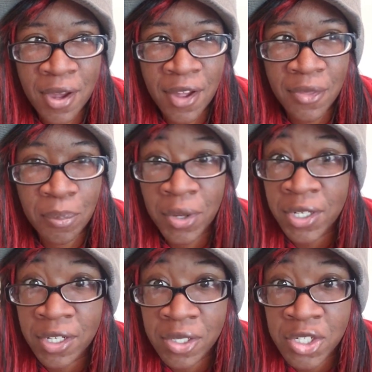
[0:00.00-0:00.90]
the print
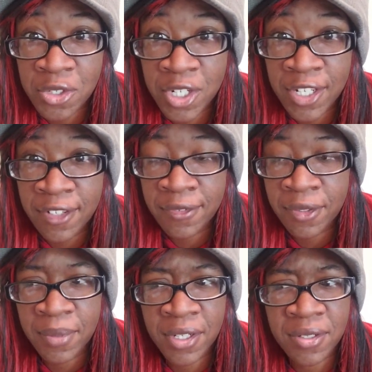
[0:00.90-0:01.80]
industry for
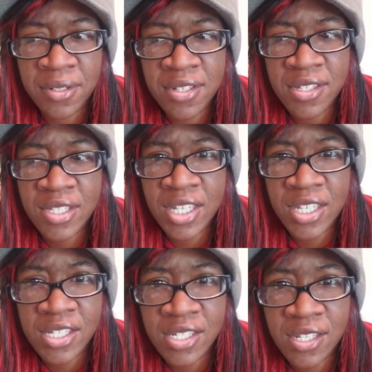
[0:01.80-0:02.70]
about
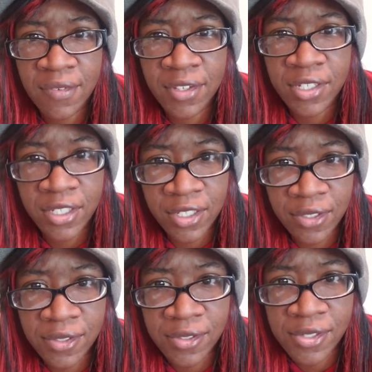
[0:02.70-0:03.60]
6-7
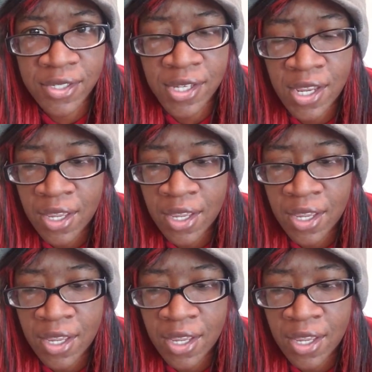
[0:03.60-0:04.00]
years.